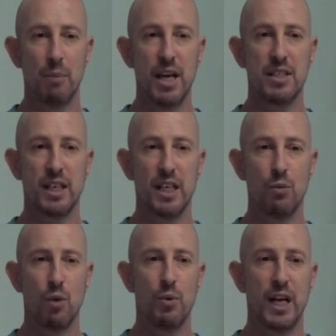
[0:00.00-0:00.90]
Basically,
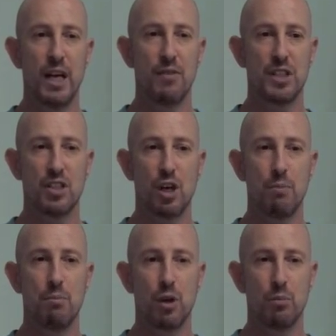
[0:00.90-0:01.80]
what we have is a
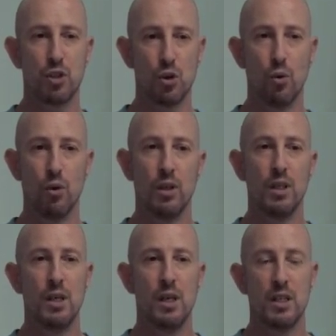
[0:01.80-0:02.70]
top and bottom jaw.
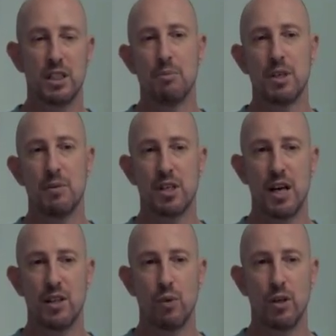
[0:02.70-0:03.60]
Sometimes
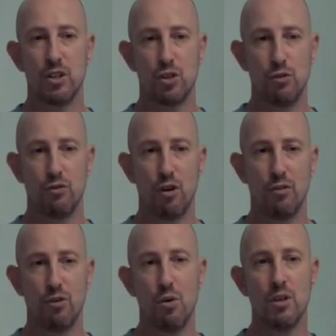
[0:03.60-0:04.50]
either one is too
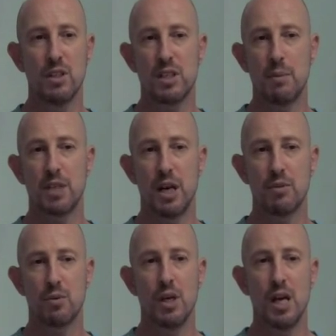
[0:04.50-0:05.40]
far forward and
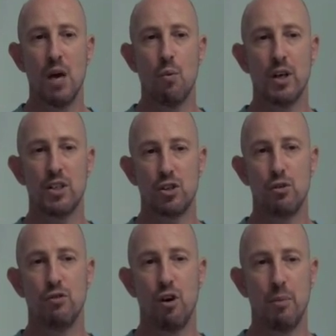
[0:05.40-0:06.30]
sometimes one is
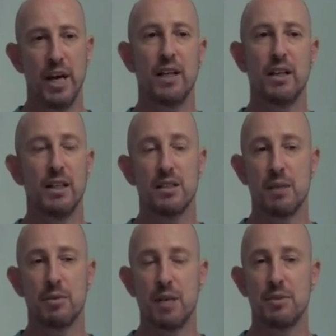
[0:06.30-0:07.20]
too far back, and
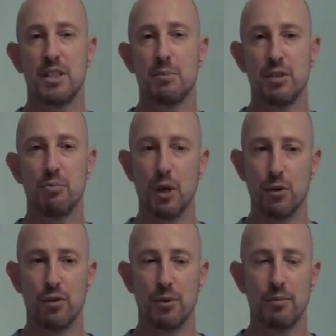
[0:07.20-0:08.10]
sometimes there's a bit of
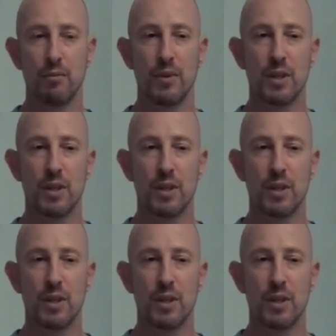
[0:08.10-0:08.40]
both.